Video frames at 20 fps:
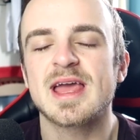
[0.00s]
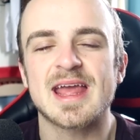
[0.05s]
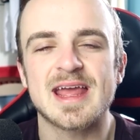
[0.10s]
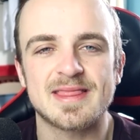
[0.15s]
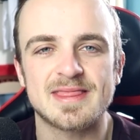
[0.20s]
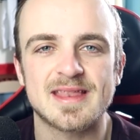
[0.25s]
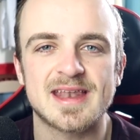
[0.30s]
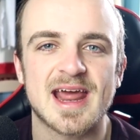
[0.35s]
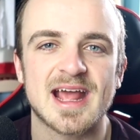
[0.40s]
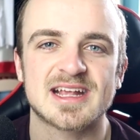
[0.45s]

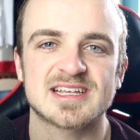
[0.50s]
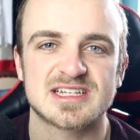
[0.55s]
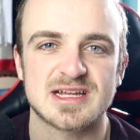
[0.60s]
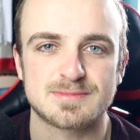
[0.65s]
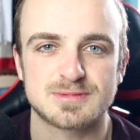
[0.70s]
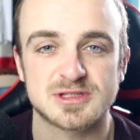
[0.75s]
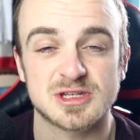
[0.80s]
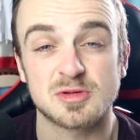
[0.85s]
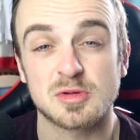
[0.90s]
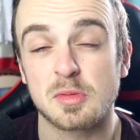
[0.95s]
in the next
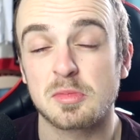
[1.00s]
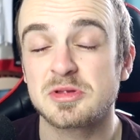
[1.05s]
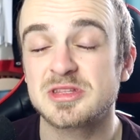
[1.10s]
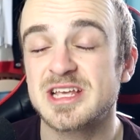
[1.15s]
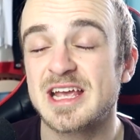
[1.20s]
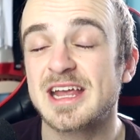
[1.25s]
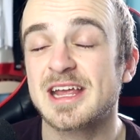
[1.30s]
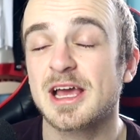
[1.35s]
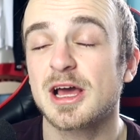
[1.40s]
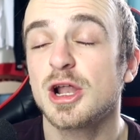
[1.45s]
episode, when we
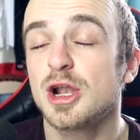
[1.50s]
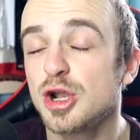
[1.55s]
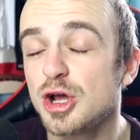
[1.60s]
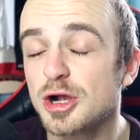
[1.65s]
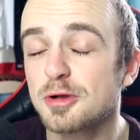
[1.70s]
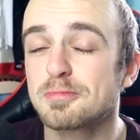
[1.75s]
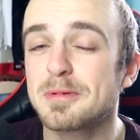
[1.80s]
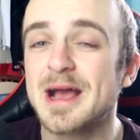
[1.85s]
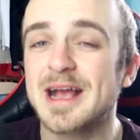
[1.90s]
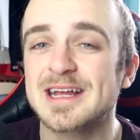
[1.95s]
take a
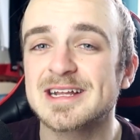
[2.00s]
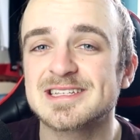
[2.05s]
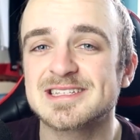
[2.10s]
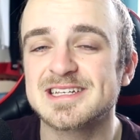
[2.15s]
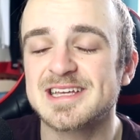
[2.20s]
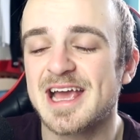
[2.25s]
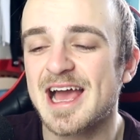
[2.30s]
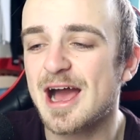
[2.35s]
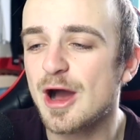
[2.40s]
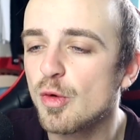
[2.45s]
look back and
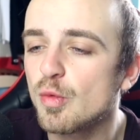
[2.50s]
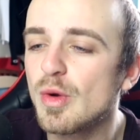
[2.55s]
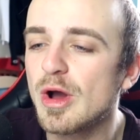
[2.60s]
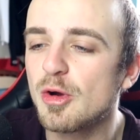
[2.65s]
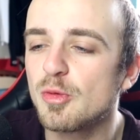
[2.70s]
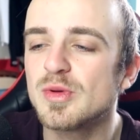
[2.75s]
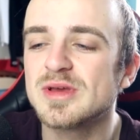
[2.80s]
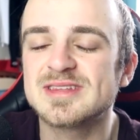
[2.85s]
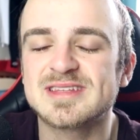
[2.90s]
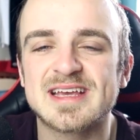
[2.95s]
see how
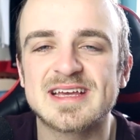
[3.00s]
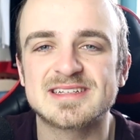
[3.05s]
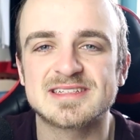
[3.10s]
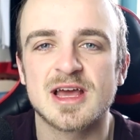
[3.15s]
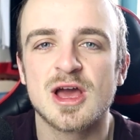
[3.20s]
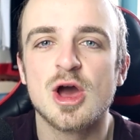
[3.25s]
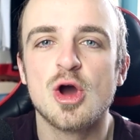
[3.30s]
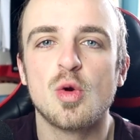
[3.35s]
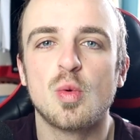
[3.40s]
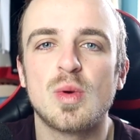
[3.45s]
well we
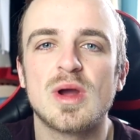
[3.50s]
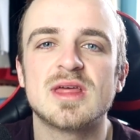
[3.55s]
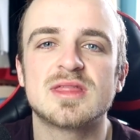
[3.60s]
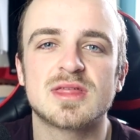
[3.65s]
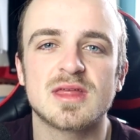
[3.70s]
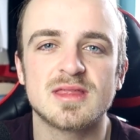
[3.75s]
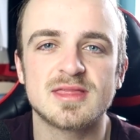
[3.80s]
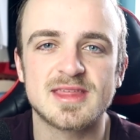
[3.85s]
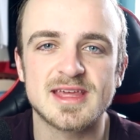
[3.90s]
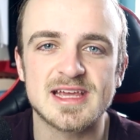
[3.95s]
did
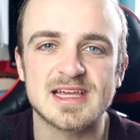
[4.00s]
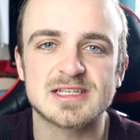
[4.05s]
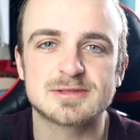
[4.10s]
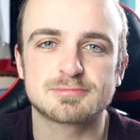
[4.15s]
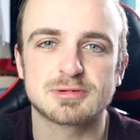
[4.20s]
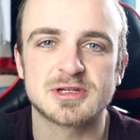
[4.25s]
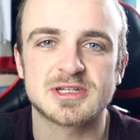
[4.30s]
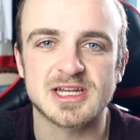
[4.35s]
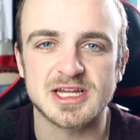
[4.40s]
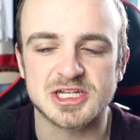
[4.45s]
with these
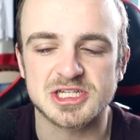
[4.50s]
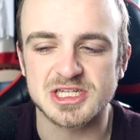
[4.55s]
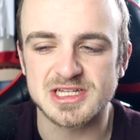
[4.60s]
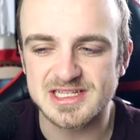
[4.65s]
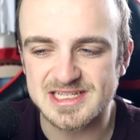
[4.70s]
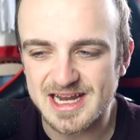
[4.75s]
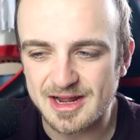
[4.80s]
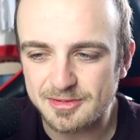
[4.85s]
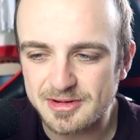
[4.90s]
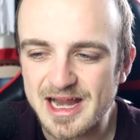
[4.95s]

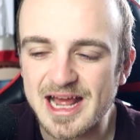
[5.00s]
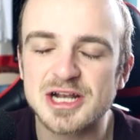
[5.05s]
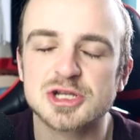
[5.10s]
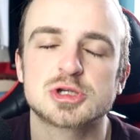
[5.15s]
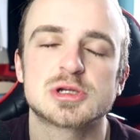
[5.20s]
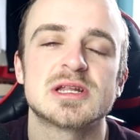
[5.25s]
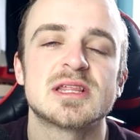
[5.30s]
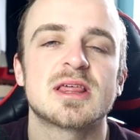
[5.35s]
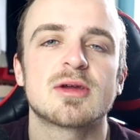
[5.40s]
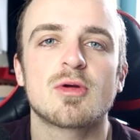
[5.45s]
predictions. Now,
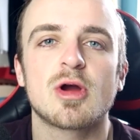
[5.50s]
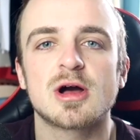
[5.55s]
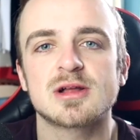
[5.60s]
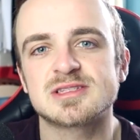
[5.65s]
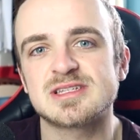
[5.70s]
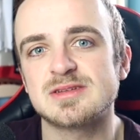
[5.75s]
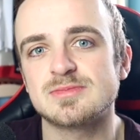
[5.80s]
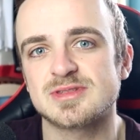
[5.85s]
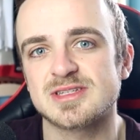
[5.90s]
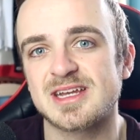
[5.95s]
naturally, there are
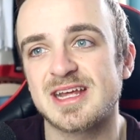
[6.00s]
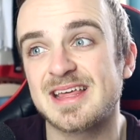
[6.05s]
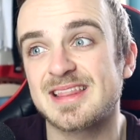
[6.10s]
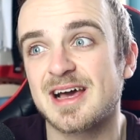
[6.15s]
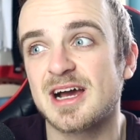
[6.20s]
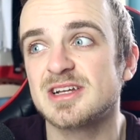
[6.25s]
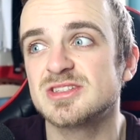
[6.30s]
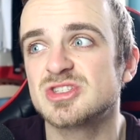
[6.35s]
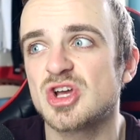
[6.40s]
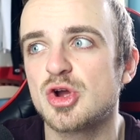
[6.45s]
teams in here
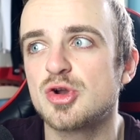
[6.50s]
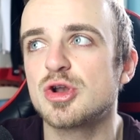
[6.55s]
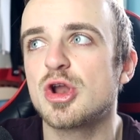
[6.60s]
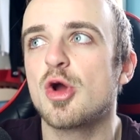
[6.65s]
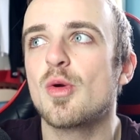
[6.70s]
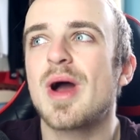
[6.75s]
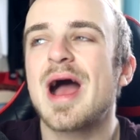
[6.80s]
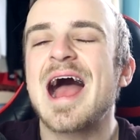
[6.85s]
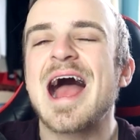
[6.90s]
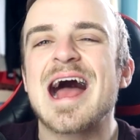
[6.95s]
that I don't
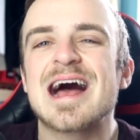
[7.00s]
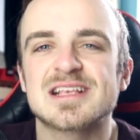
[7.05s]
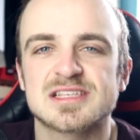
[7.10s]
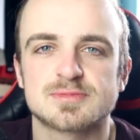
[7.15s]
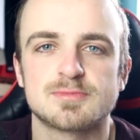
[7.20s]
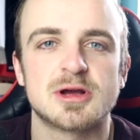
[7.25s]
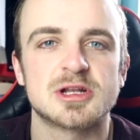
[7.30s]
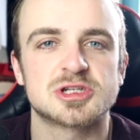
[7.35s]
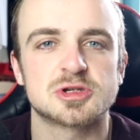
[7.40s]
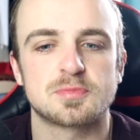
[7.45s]
know
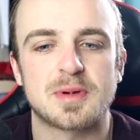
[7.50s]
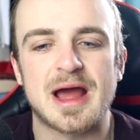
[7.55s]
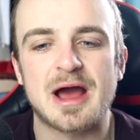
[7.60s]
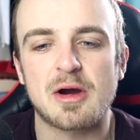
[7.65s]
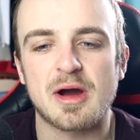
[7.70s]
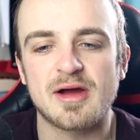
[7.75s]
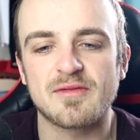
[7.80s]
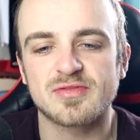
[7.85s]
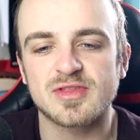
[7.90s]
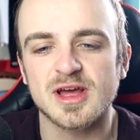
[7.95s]
as much
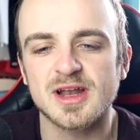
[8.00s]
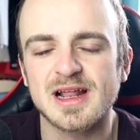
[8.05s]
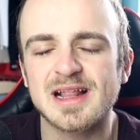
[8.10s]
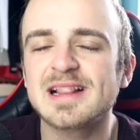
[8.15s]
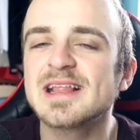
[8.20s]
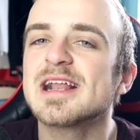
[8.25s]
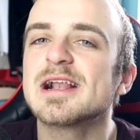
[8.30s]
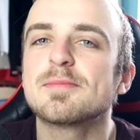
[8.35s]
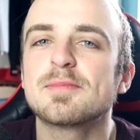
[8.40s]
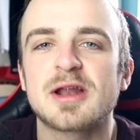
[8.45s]
about. I've done a
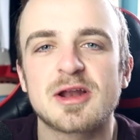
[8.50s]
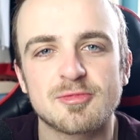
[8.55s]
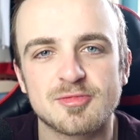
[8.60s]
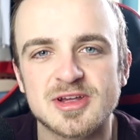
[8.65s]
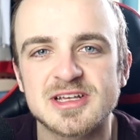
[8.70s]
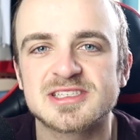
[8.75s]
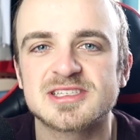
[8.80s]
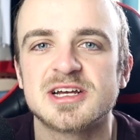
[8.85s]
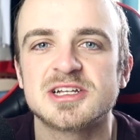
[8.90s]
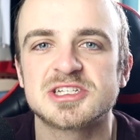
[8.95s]
little bit of
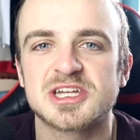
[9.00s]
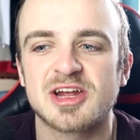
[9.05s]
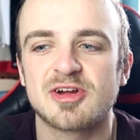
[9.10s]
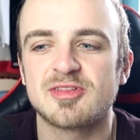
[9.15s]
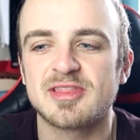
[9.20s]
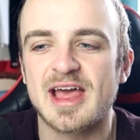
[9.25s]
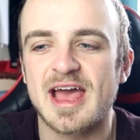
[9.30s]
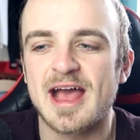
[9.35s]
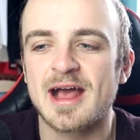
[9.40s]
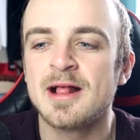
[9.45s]
research here
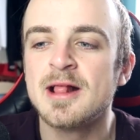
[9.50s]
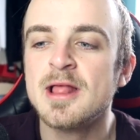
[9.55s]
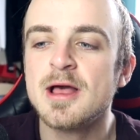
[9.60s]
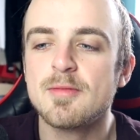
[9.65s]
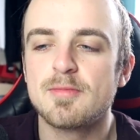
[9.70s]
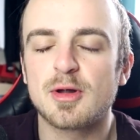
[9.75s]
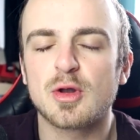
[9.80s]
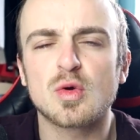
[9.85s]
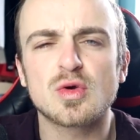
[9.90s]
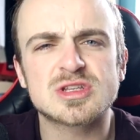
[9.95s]
and there,
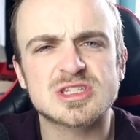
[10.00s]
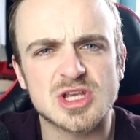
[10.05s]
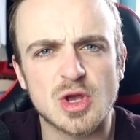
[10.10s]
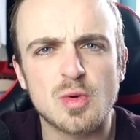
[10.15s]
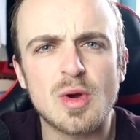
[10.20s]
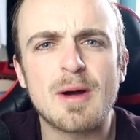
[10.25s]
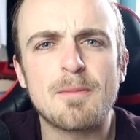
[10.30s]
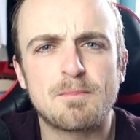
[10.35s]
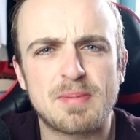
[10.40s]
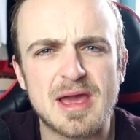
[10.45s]
but
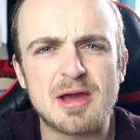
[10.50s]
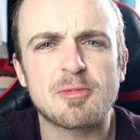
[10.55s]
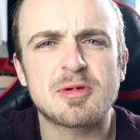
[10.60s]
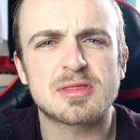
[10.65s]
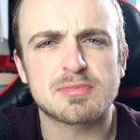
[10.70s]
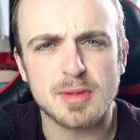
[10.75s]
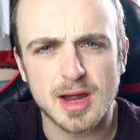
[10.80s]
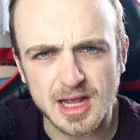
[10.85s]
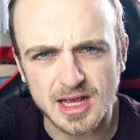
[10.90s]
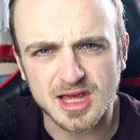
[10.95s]
also a bit
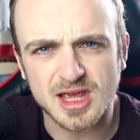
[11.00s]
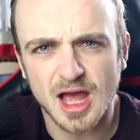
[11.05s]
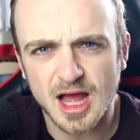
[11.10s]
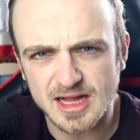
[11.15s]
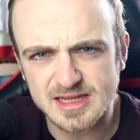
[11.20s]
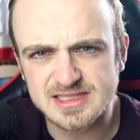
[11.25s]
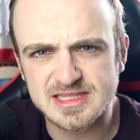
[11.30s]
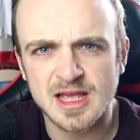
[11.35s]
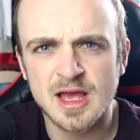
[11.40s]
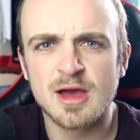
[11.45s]
with my
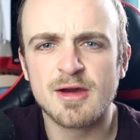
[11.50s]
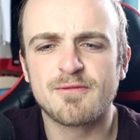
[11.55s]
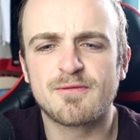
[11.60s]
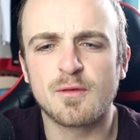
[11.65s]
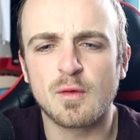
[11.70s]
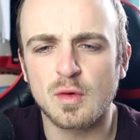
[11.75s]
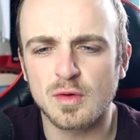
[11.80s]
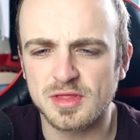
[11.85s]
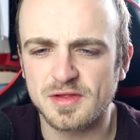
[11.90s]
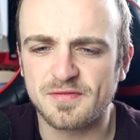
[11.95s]
gut
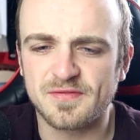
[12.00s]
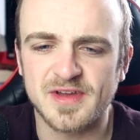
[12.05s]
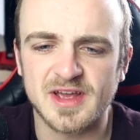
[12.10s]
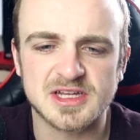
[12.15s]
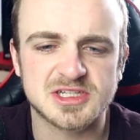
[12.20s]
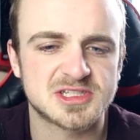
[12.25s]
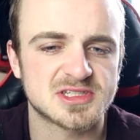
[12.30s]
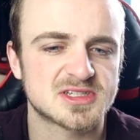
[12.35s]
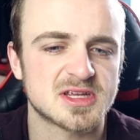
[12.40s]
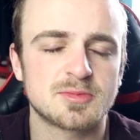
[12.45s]
for the
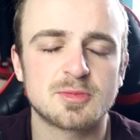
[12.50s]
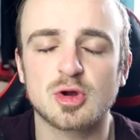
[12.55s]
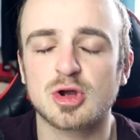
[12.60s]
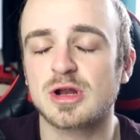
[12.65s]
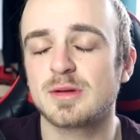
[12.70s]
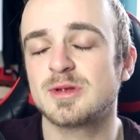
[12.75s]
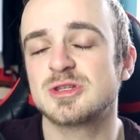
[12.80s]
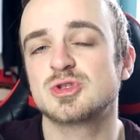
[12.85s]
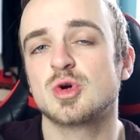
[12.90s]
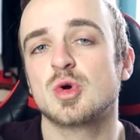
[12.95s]
fixtures, so I'm not
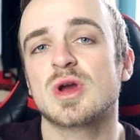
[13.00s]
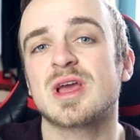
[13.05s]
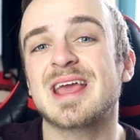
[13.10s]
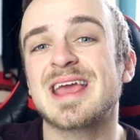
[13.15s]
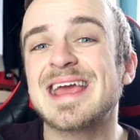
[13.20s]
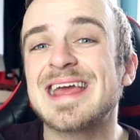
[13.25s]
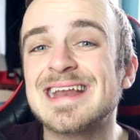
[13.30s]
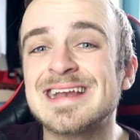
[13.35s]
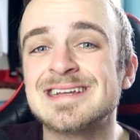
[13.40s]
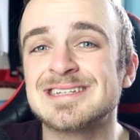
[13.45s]
going to be talking
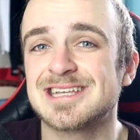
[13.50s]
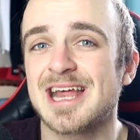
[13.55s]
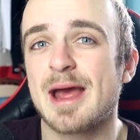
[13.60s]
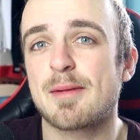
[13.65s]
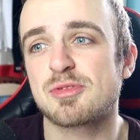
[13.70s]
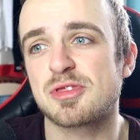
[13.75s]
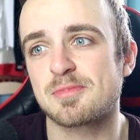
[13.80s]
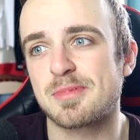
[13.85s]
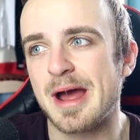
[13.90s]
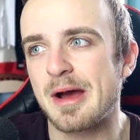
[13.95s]
in
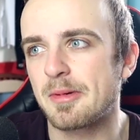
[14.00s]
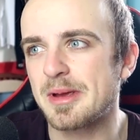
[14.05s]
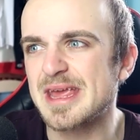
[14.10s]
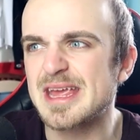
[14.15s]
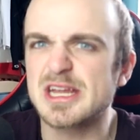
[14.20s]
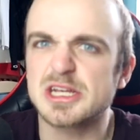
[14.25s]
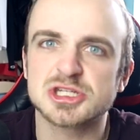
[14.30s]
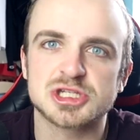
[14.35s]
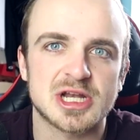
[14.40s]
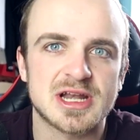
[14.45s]
depth about
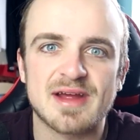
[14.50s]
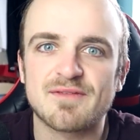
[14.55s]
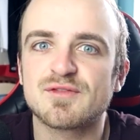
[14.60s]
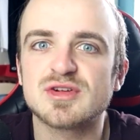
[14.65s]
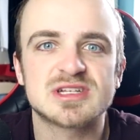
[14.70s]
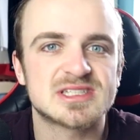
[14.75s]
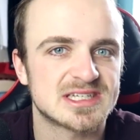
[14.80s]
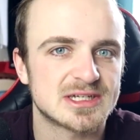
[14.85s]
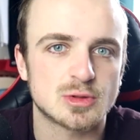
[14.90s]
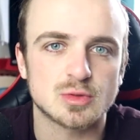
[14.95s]
each and
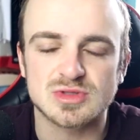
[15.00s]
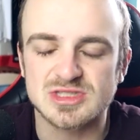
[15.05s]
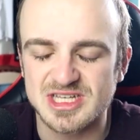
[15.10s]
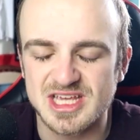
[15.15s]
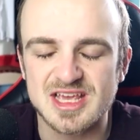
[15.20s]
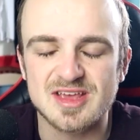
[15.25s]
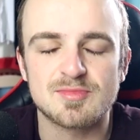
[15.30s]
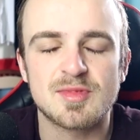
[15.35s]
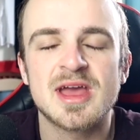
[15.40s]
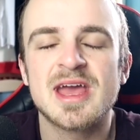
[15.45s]
every single
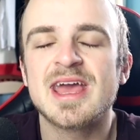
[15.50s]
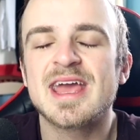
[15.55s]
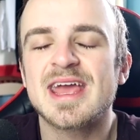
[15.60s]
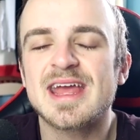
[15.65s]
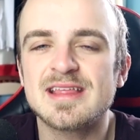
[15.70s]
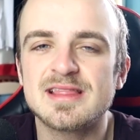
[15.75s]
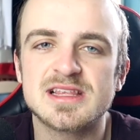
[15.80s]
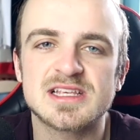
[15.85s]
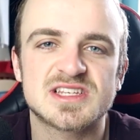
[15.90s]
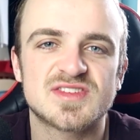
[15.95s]
team
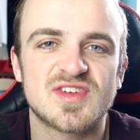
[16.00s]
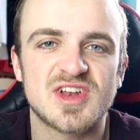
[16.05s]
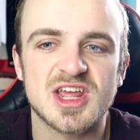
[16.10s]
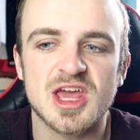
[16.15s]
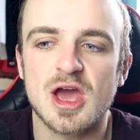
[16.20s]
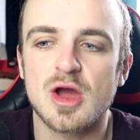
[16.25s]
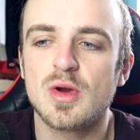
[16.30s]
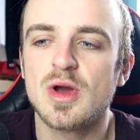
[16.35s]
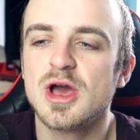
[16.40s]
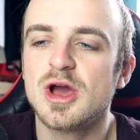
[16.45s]
in this
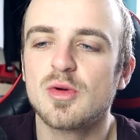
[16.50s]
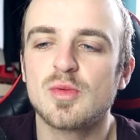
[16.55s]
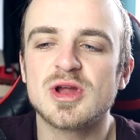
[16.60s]
video.